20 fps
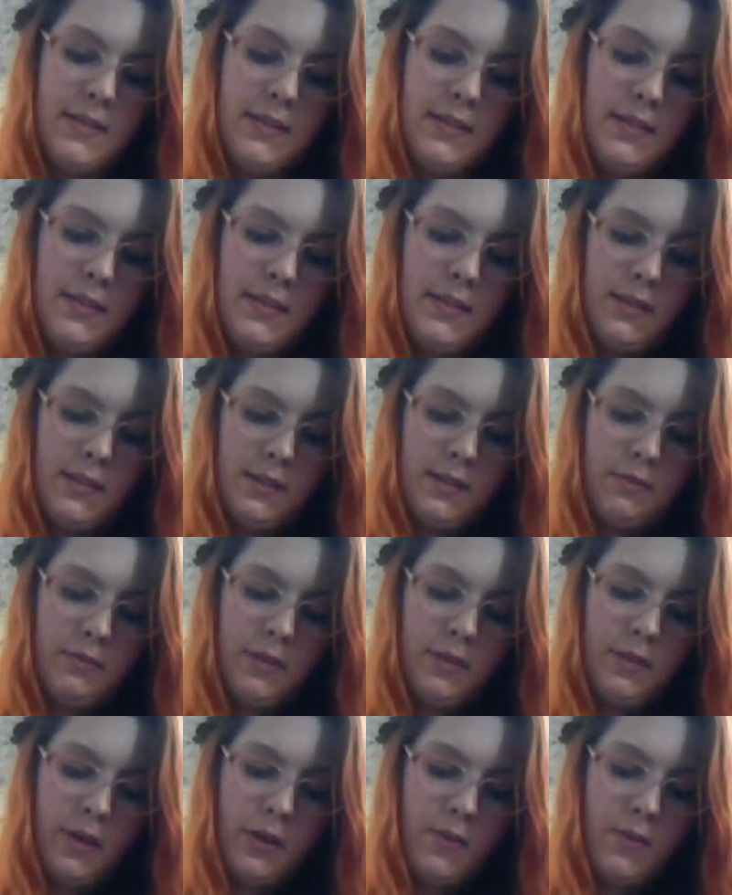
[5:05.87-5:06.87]
when you're
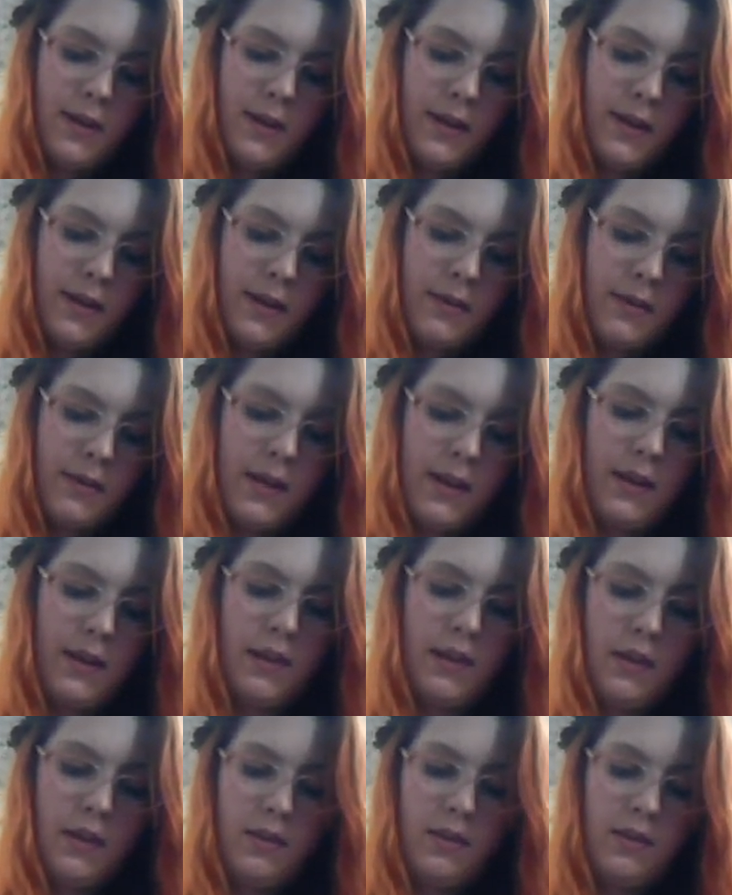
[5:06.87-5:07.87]
working with
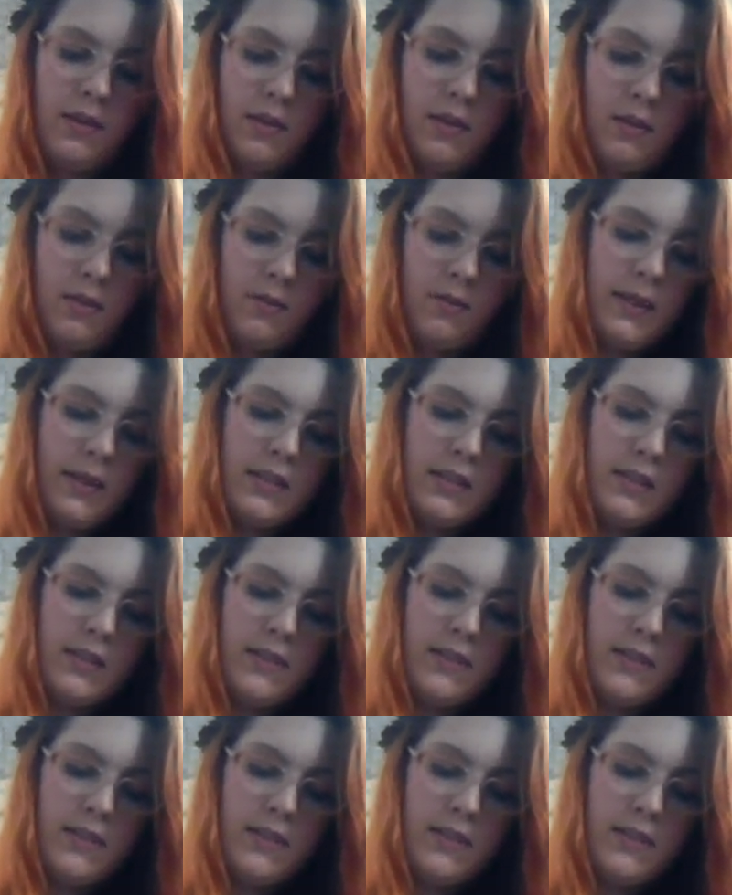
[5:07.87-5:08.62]
the rest of it.